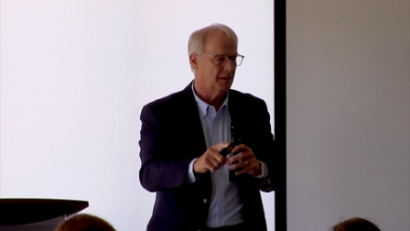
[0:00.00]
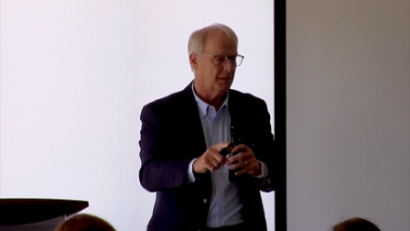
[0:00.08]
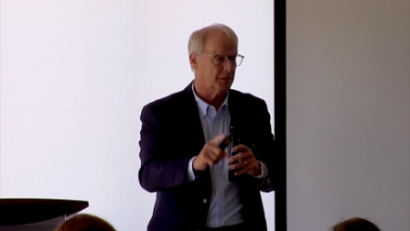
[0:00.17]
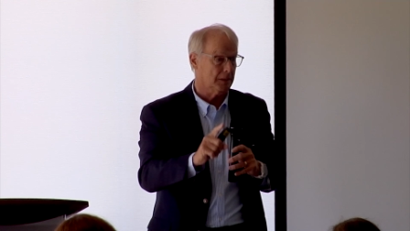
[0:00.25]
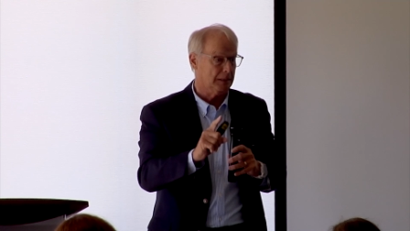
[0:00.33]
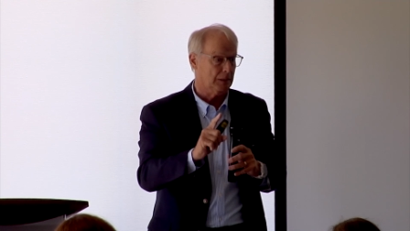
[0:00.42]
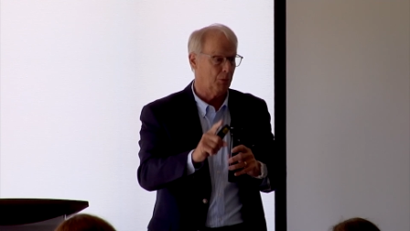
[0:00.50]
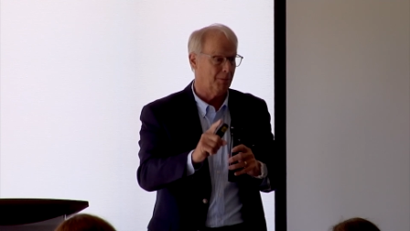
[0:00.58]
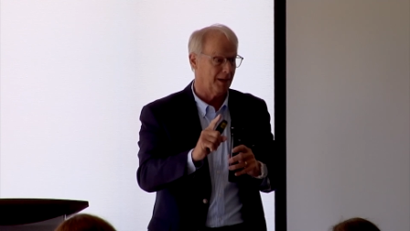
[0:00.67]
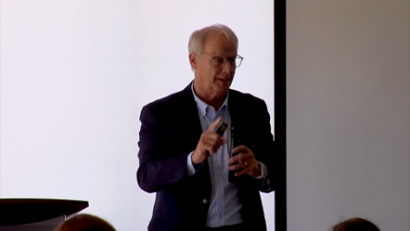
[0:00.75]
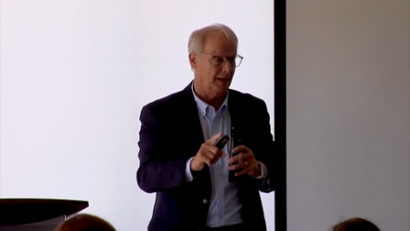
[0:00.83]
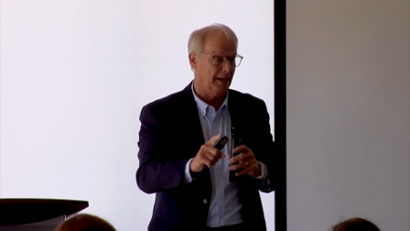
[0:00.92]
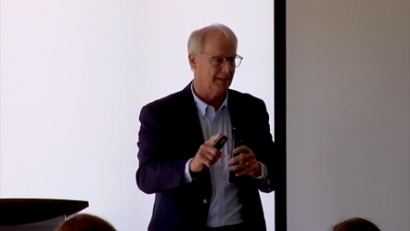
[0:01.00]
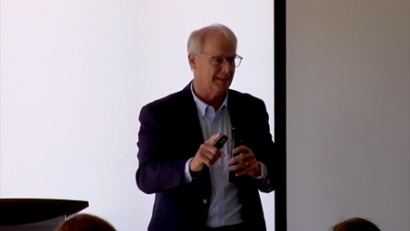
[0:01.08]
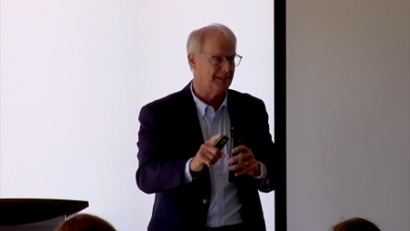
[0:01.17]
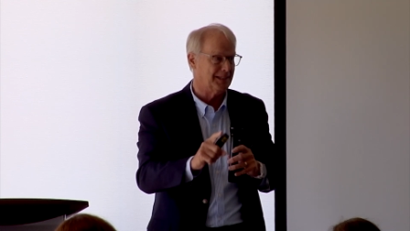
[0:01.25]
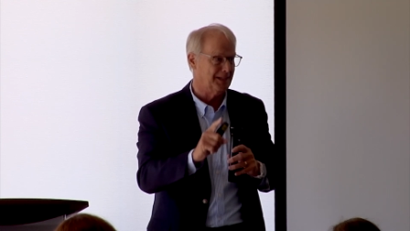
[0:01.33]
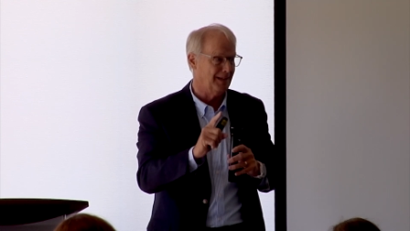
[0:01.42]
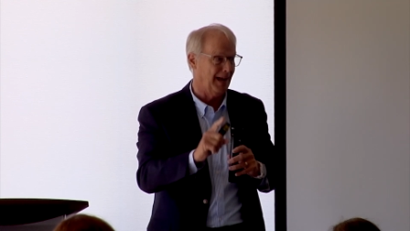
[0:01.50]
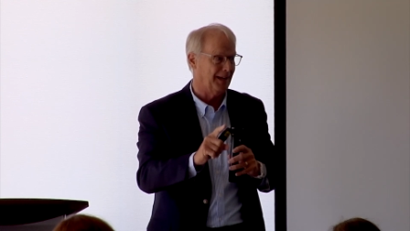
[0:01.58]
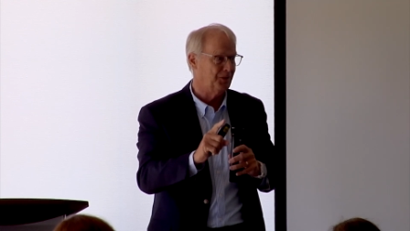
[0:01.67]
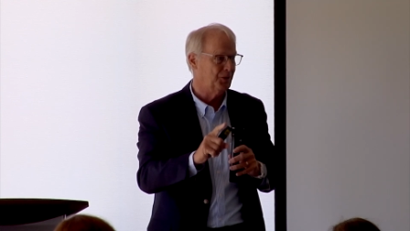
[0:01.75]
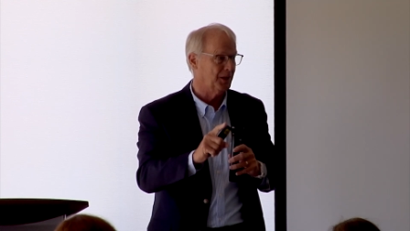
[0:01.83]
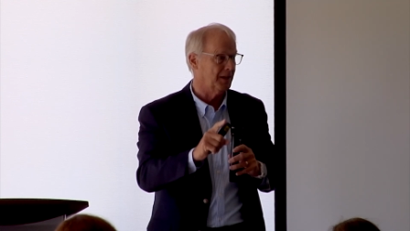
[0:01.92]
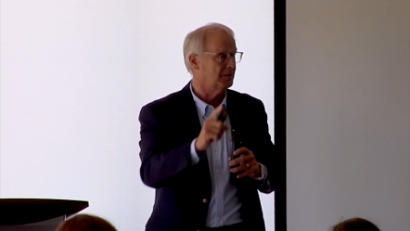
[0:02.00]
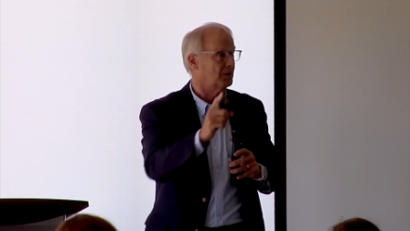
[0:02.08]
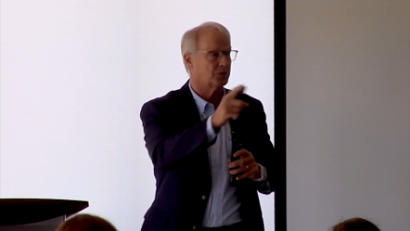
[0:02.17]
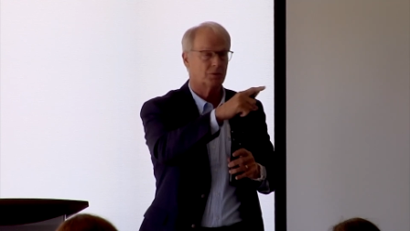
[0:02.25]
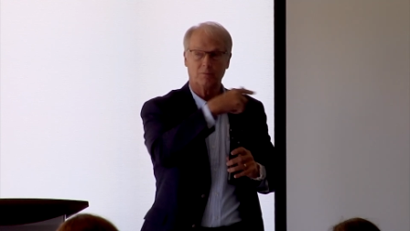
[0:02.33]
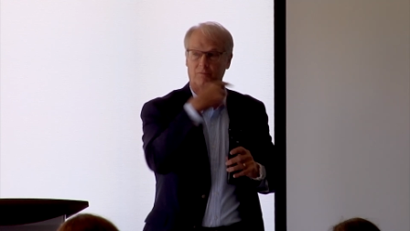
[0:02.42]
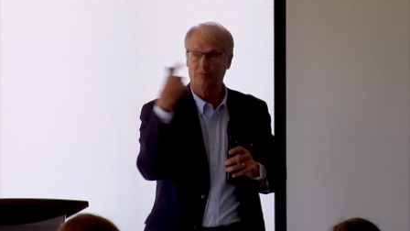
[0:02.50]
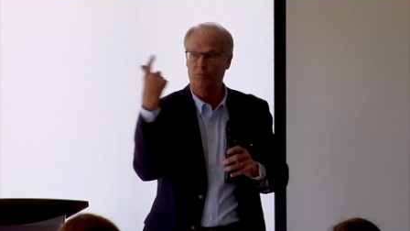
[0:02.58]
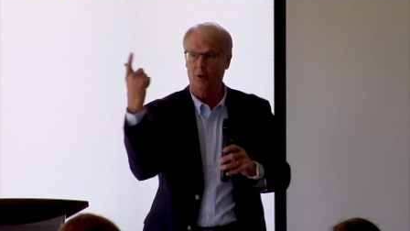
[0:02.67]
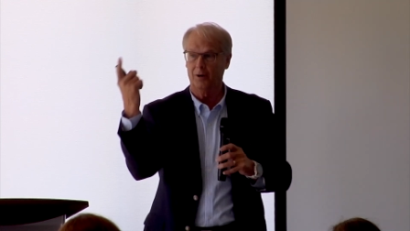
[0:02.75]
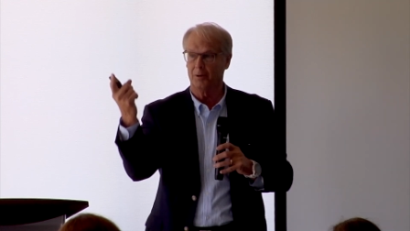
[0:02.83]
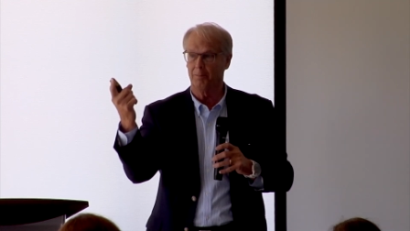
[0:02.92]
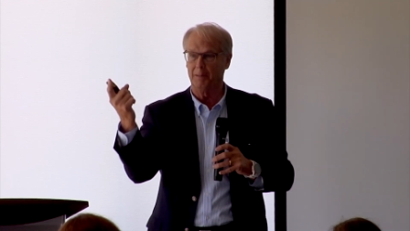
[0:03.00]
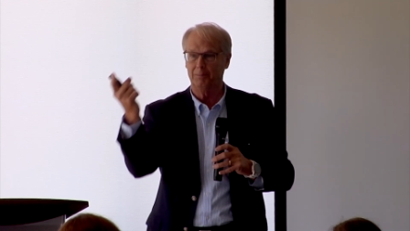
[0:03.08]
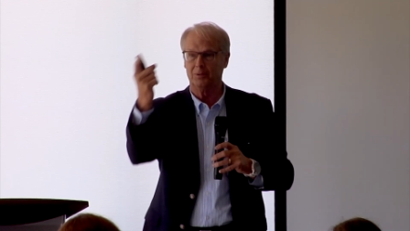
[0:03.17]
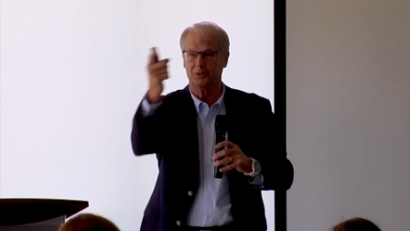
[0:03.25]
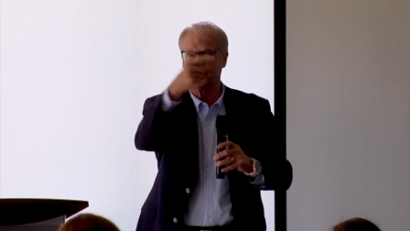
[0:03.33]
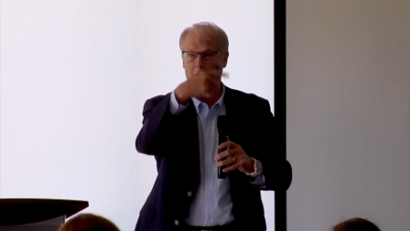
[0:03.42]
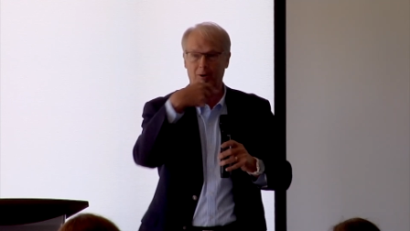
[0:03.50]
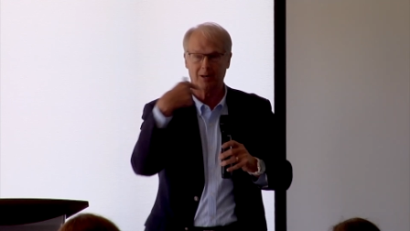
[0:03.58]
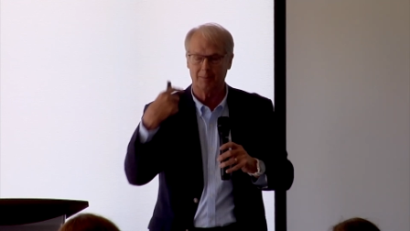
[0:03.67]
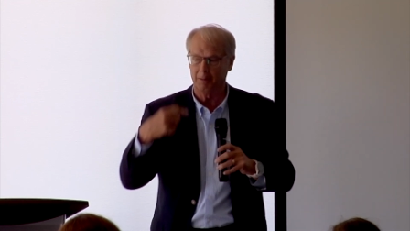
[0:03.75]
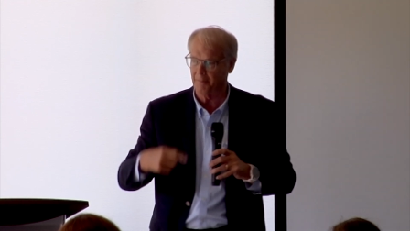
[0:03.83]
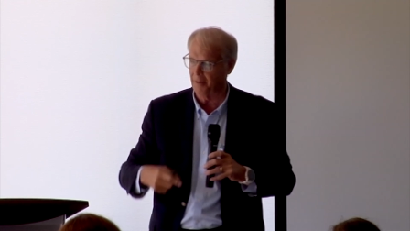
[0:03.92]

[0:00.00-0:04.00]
I said, oh my God, this is not good, and there's 400 people staring at me.